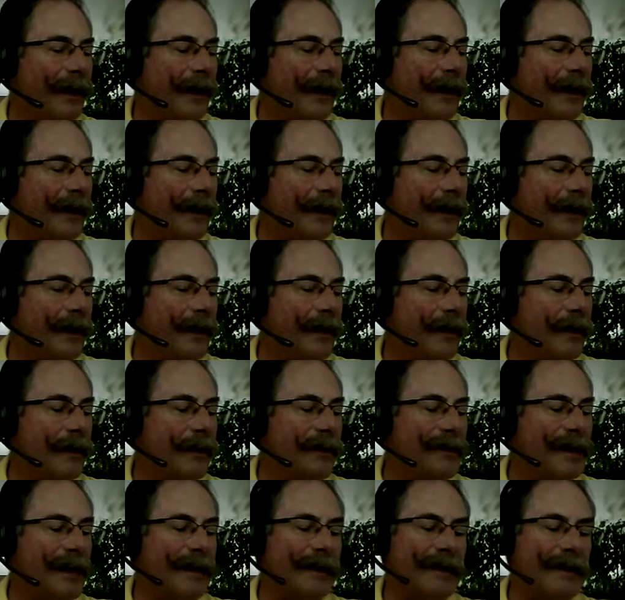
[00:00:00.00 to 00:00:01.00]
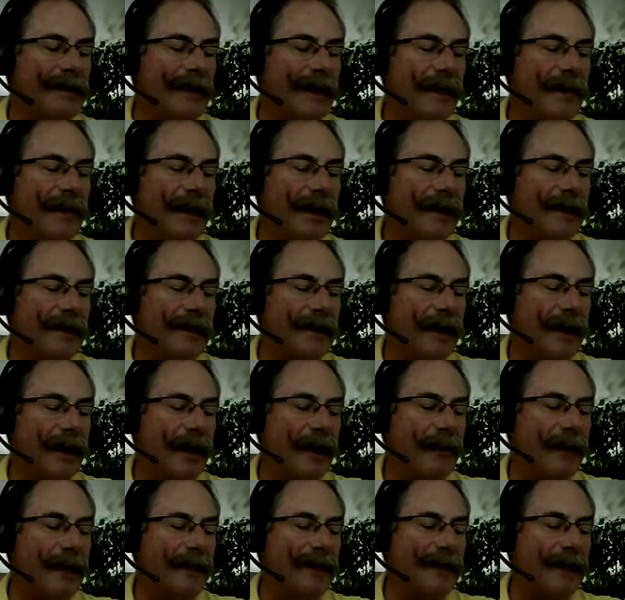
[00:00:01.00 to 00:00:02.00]
Goes on to say, because
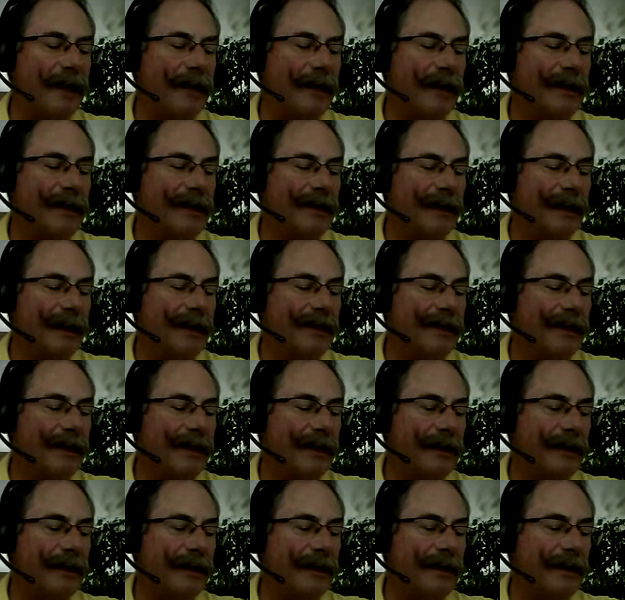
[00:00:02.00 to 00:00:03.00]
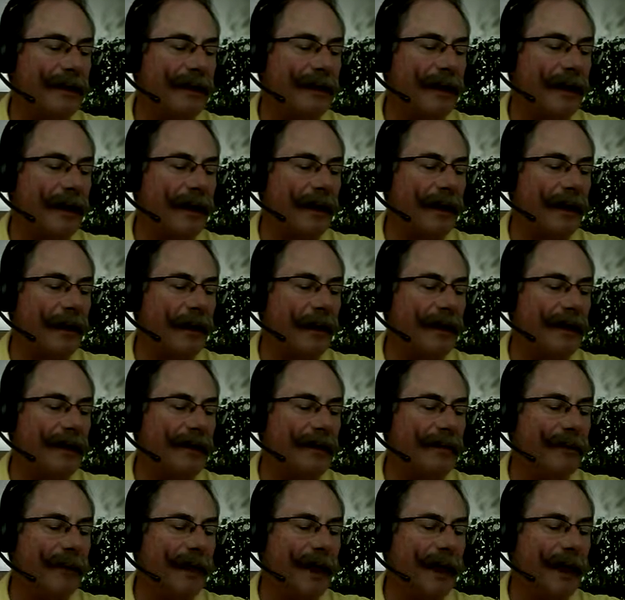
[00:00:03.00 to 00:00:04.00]
carbon sequestration doesn't
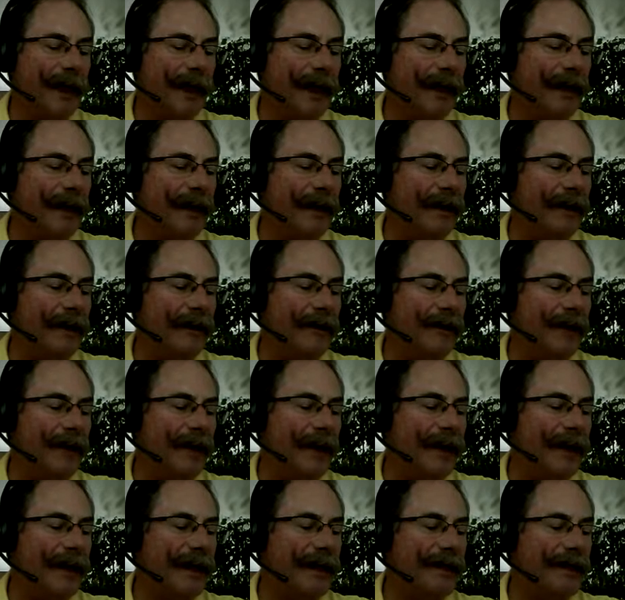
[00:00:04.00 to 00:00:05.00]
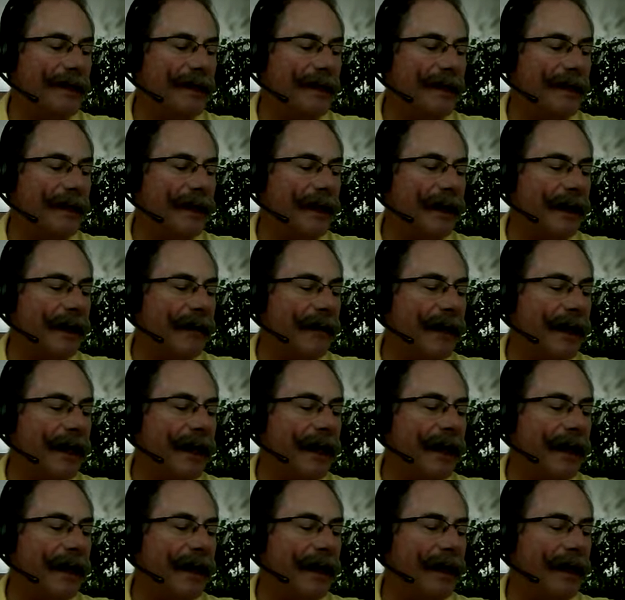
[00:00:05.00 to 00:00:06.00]
always mean trees, in
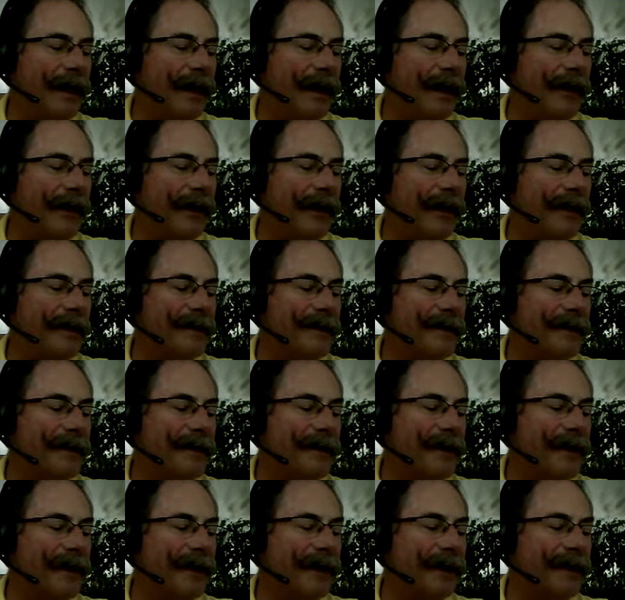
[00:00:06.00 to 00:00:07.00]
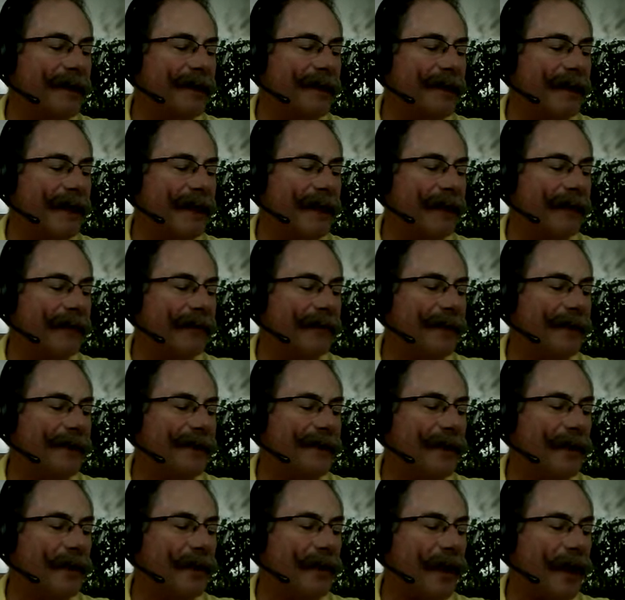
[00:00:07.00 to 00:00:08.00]
many areas the soil itself is
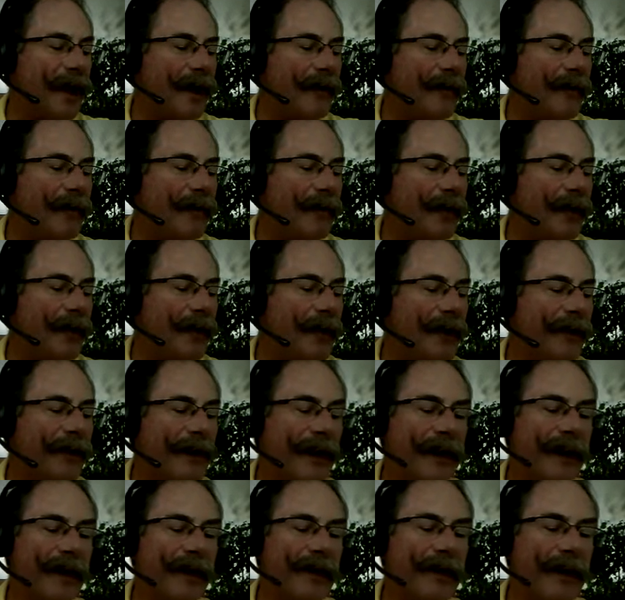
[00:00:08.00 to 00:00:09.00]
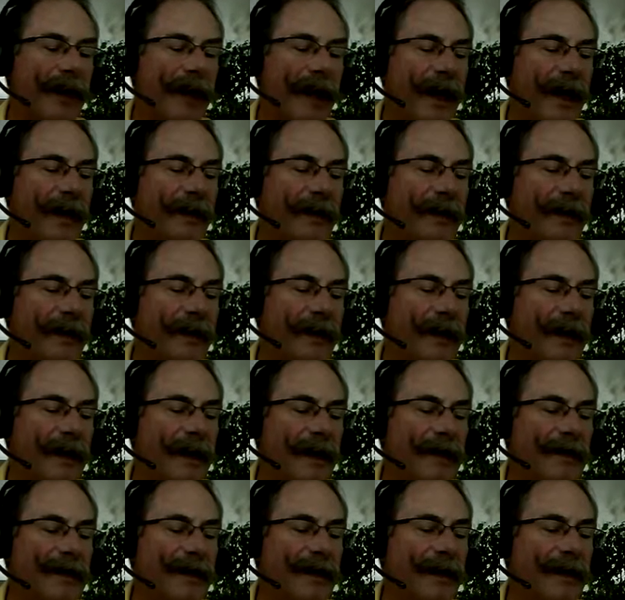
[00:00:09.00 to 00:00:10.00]
so carbon poor that it could handle
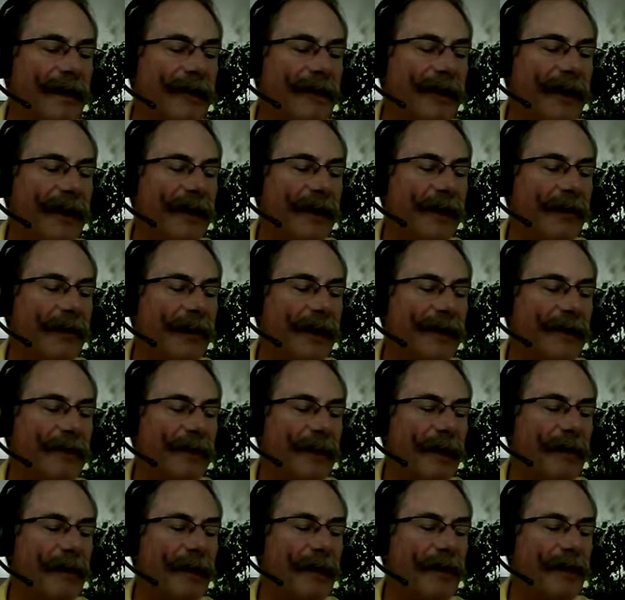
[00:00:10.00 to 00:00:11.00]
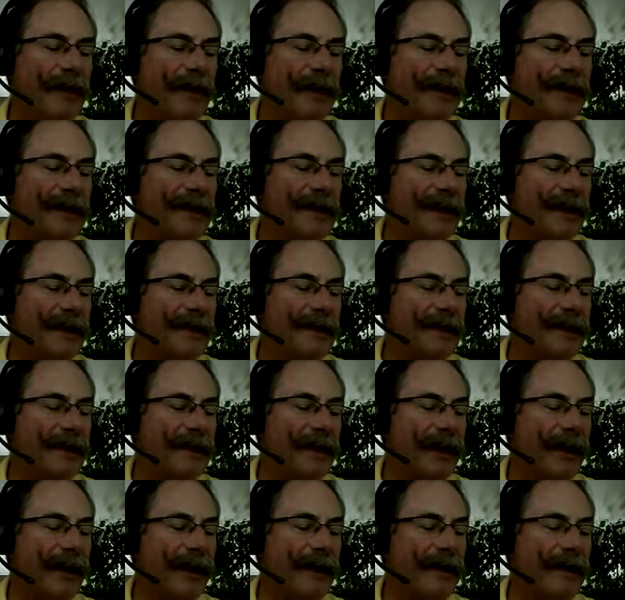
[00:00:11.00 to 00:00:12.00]
significant enrichment before it starts
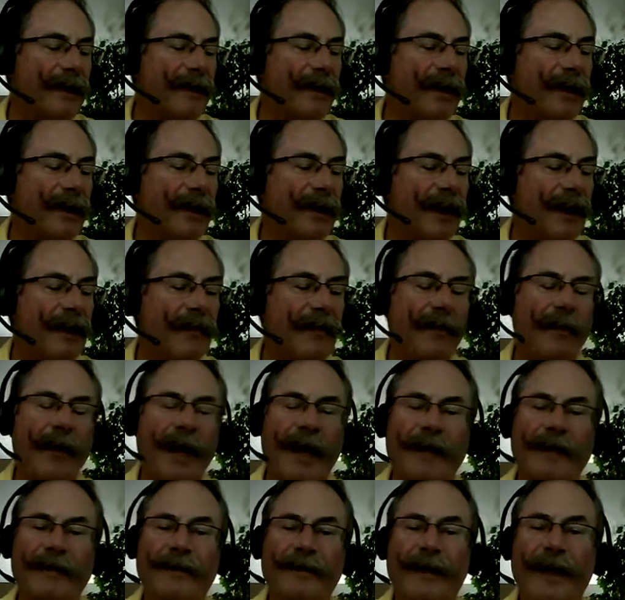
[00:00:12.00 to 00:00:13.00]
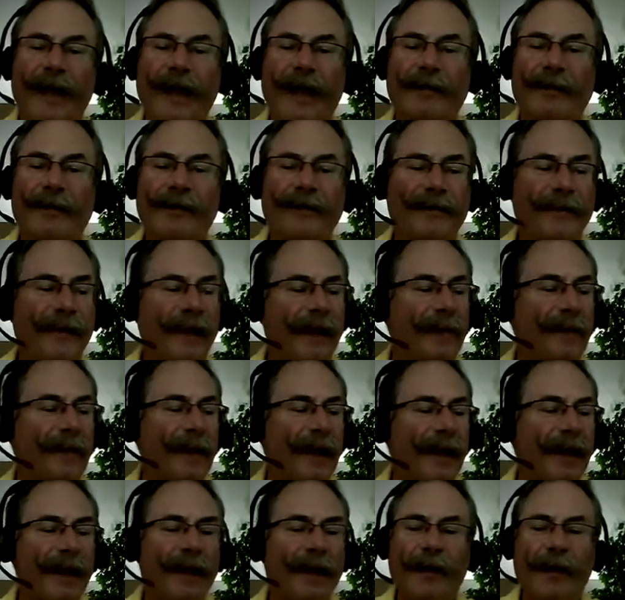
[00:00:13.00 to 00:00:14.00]
returning some of the carbon back to the atmosphere.
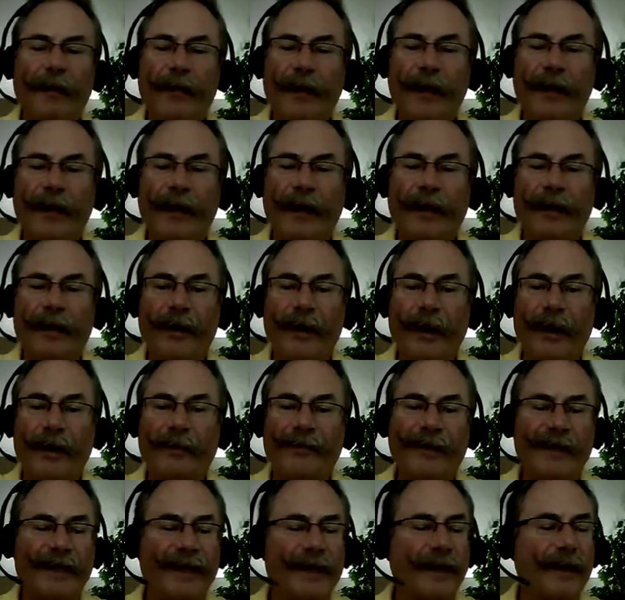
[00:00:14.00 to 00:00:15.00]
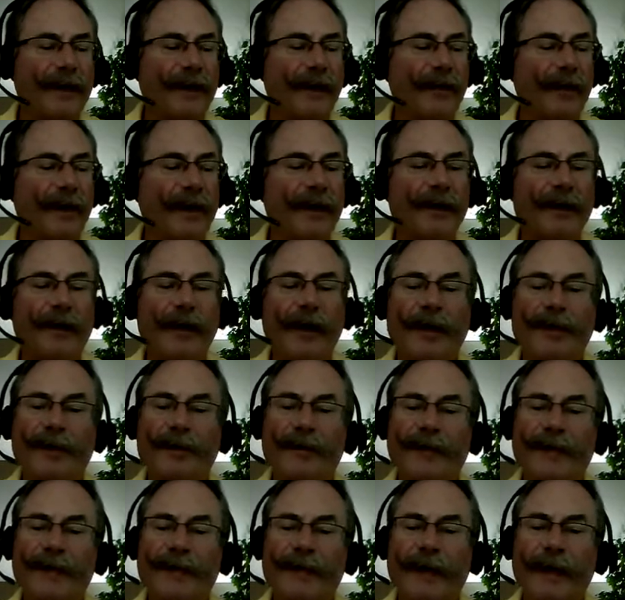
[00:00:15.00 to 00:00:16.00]
Well, Aaron, obviously you've been doing
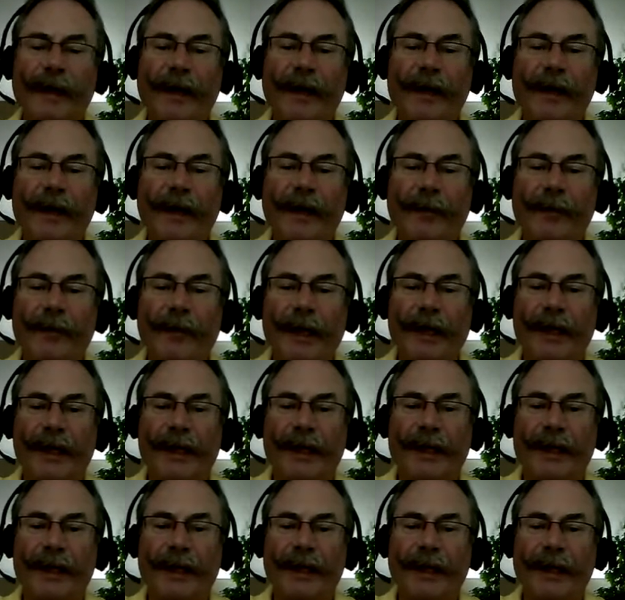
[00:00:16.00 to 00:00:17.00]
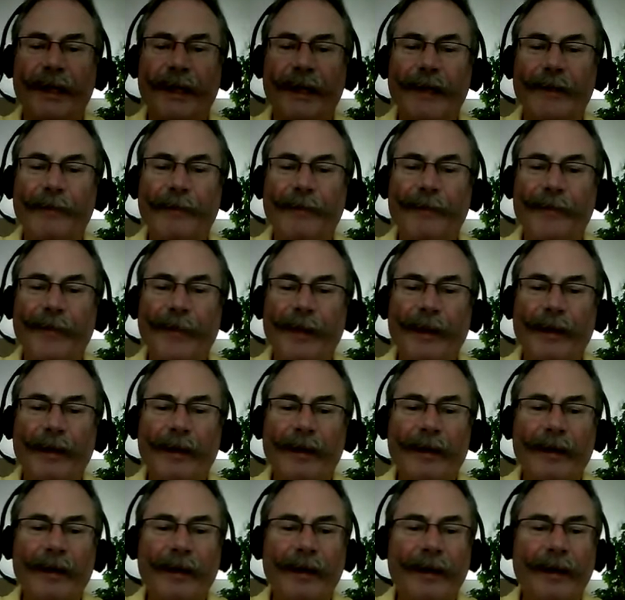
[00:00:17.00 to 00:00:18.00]
some studying up on
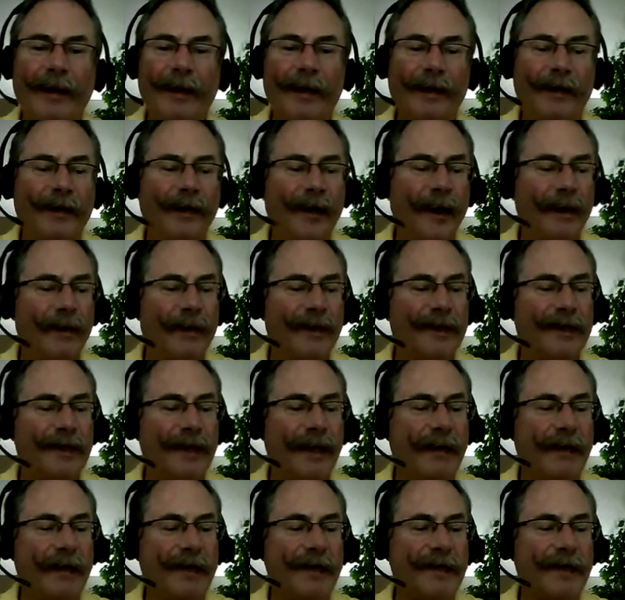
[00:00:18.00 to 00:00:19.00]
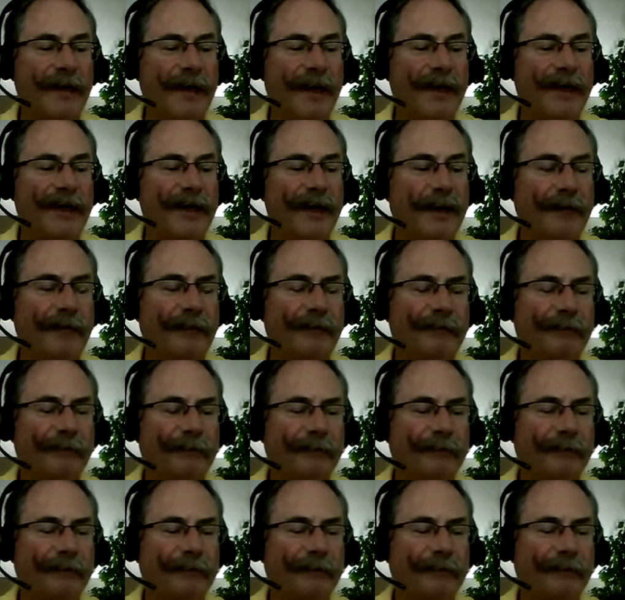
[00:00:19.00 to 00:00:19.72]
carbon sequestration.